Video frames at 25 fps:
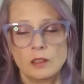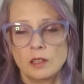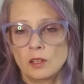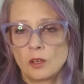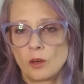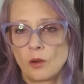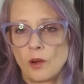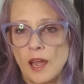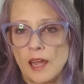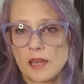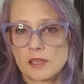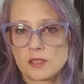
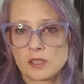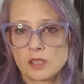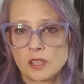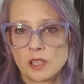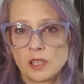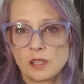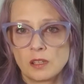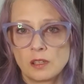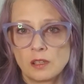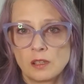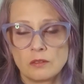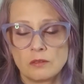
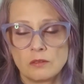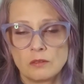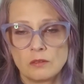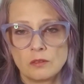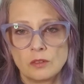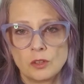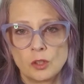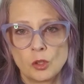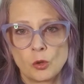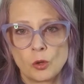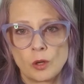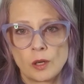asking
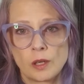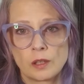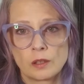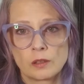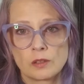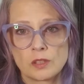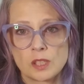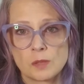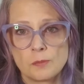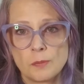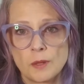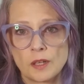your
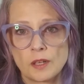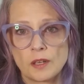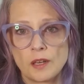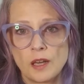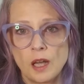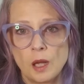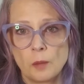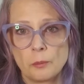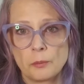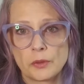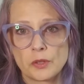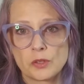spirit
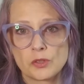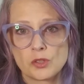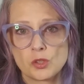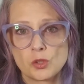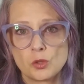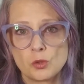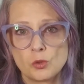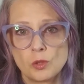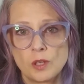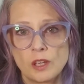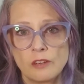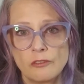helpers
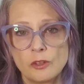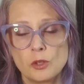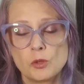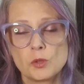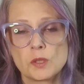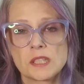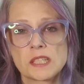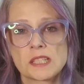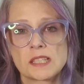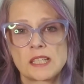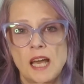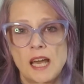to give you
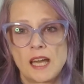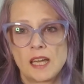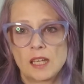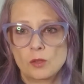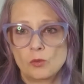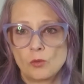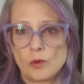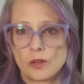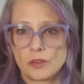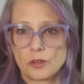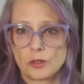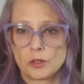a
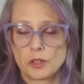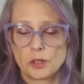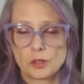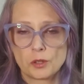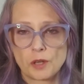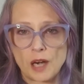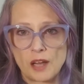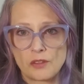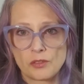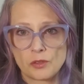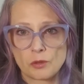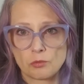sign whether
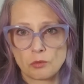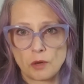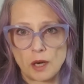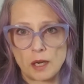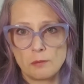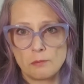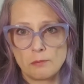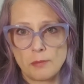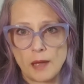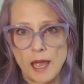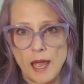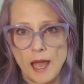you're on the
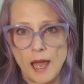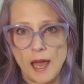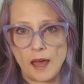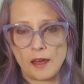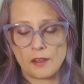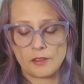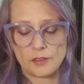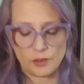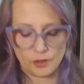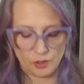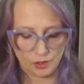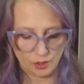right
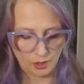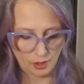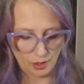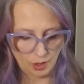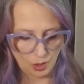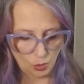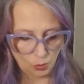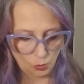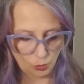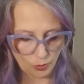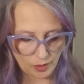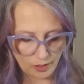path,
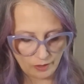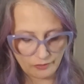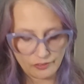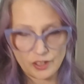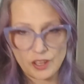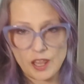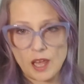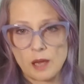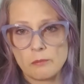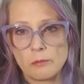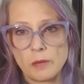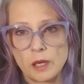whatever
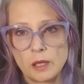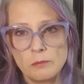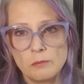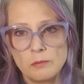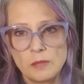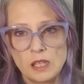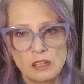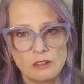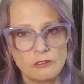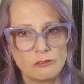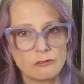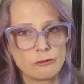that might
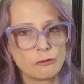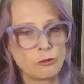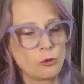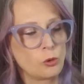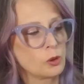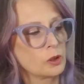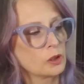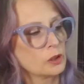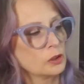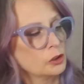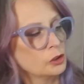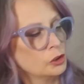mean
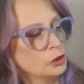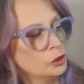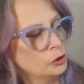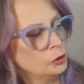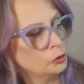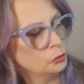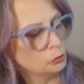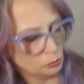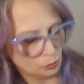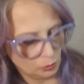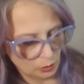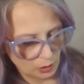for
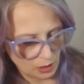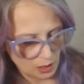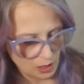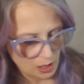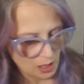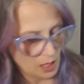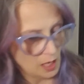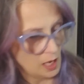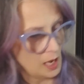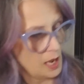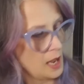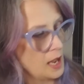you.
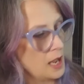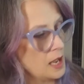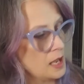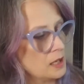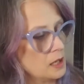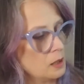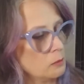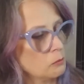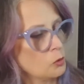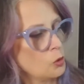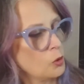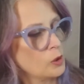
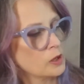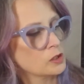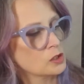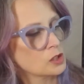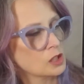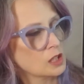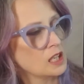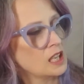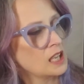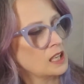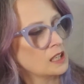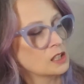And I'm going to
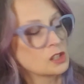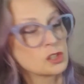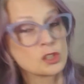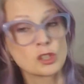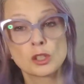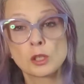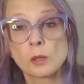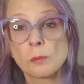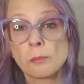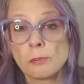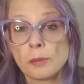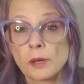get into
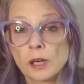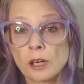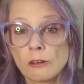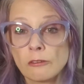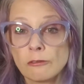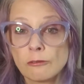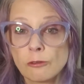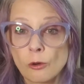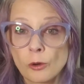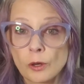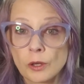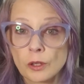the book
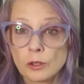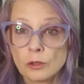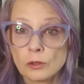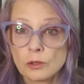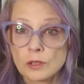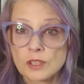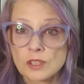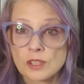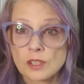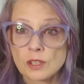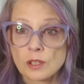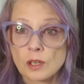for you.
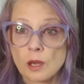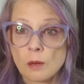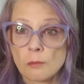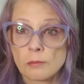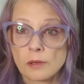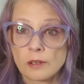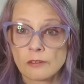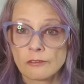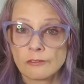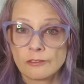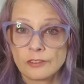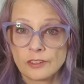It's a
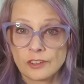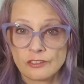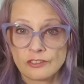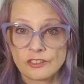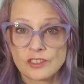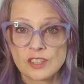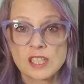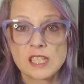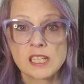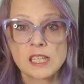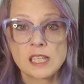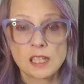number
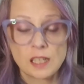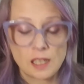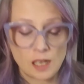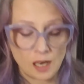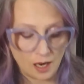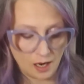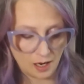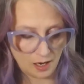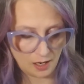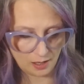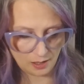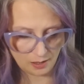15
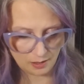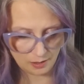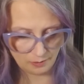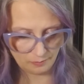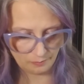card,